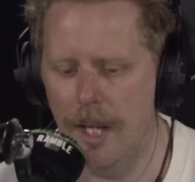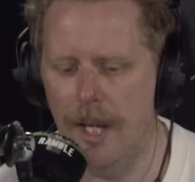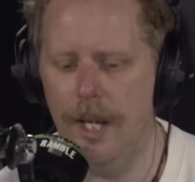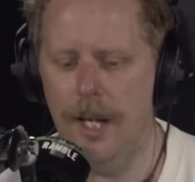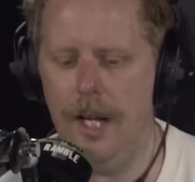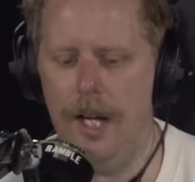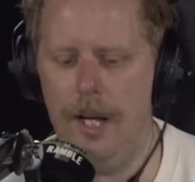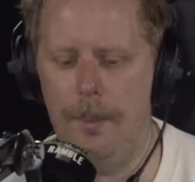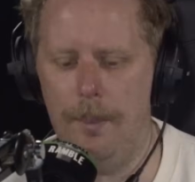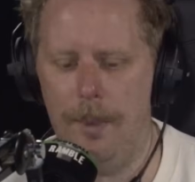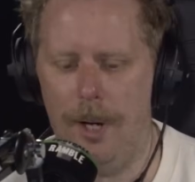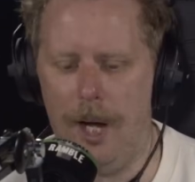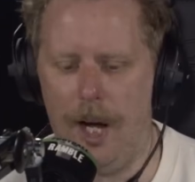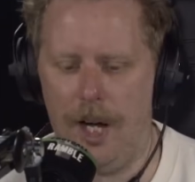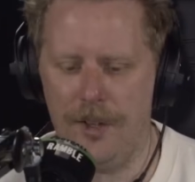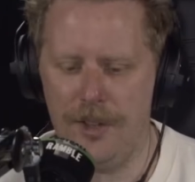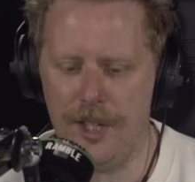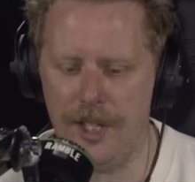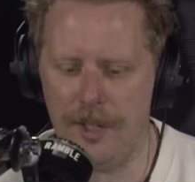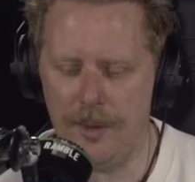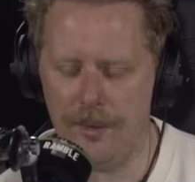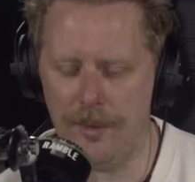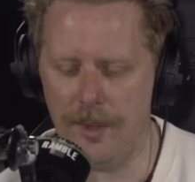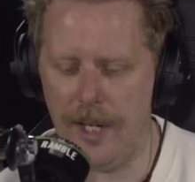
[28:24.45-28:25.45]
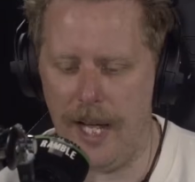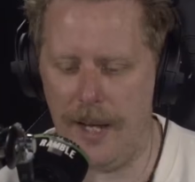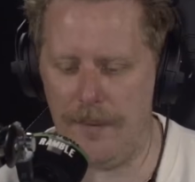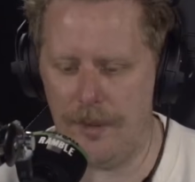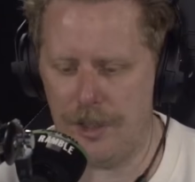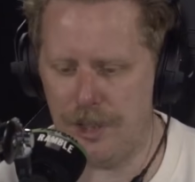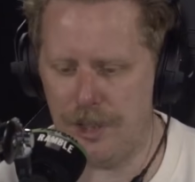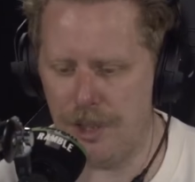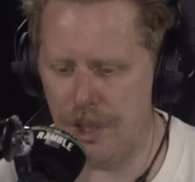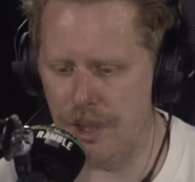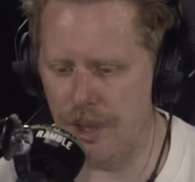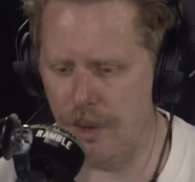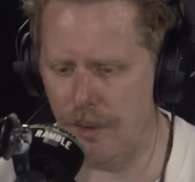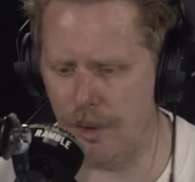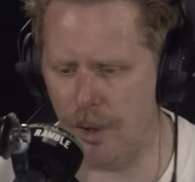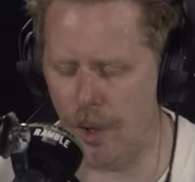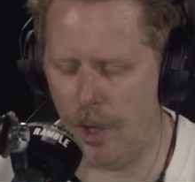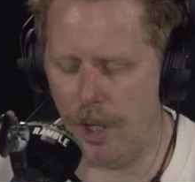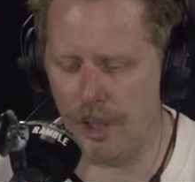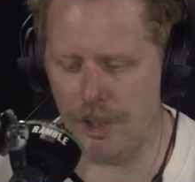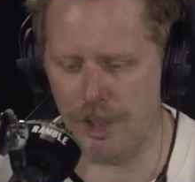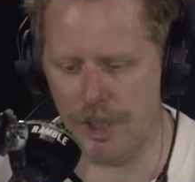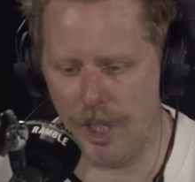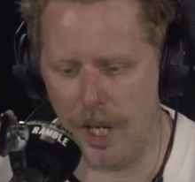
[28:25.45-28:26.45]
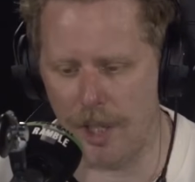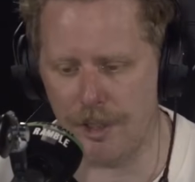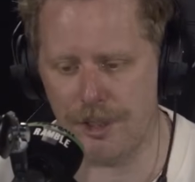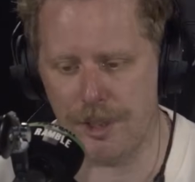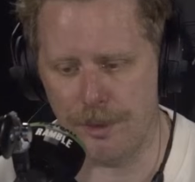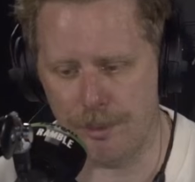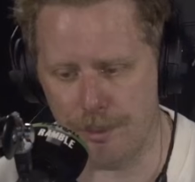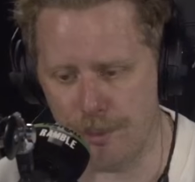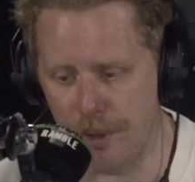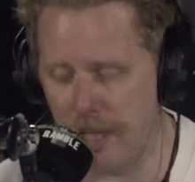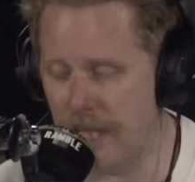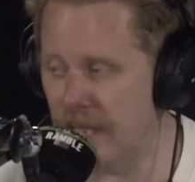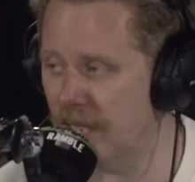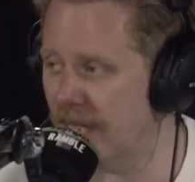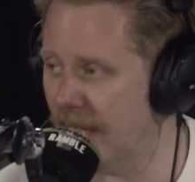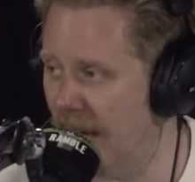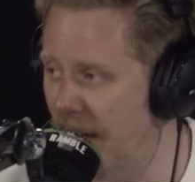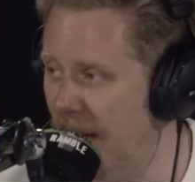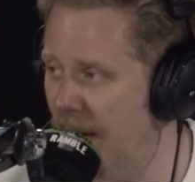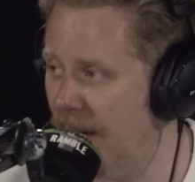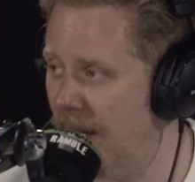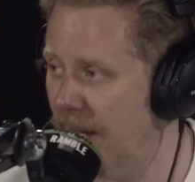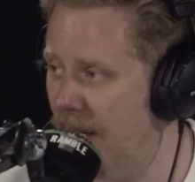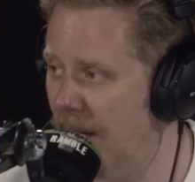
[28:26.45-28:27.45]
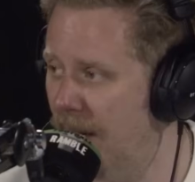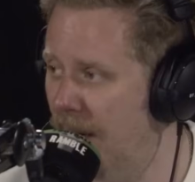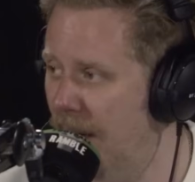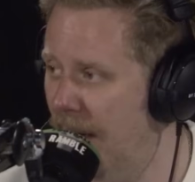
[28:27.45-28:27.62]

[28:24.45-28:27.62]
I think Everton have got a chance to reset,